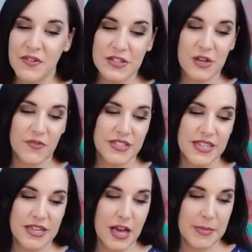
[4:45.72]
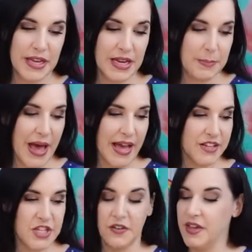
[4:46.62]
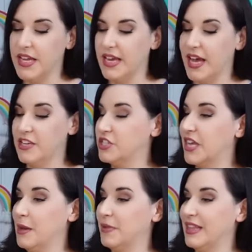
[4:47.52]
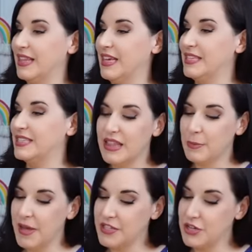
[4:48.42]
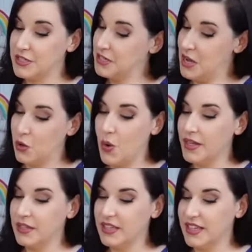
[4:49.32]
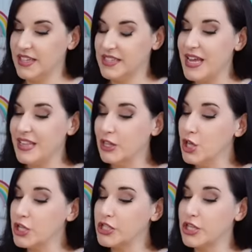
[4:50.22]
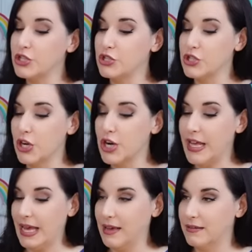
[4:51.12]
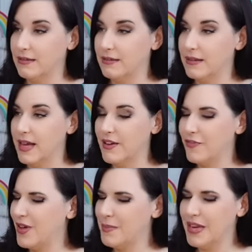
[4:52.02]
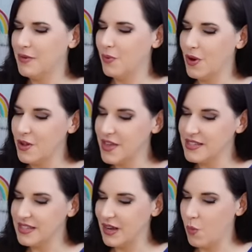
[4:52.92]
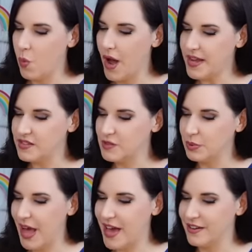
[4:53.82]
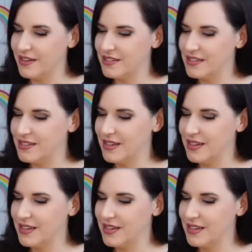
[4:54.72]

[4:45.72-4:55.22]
First off, it didn't come in any packaging of any kind. It just came like this. The picture did not quite look like this. It looks dirty. I mean, and what are these like white splatters